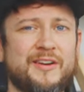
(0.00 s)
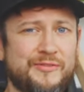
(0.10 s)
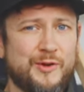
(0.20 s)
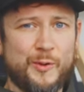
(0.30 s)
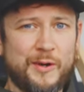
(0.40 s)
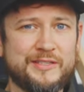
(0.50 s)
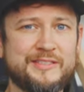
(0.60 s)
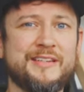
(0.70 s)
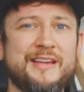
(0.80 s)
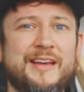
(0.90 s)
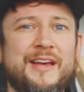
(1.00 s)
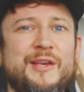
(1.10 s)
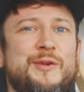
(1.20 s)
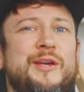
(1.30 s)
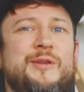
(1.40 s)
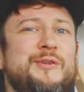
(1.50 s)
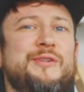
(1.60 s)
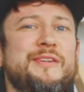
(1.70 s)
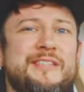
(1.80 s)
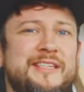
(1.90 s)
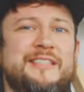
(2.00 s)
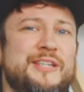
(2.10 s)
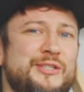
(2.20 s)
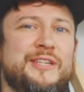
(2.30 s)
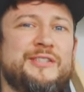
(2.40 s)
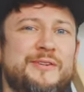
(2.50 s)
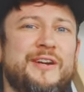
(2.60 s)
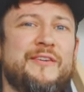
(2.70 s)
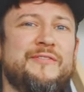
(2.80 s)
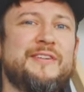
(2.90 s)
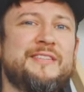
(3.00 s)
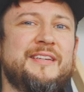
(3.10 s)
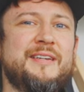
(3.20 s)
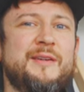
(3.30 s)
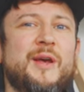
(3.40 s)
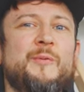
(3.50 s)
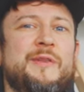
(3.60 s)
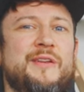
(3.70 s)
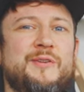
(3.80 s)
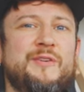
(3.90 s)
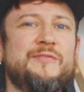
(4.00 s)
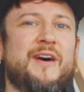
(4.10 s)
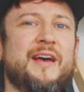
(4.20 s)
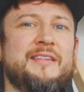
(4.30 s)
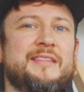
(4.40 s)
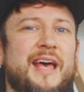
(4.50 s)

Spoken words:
Of course. You can use your existing Trezor recovery seed with the new device,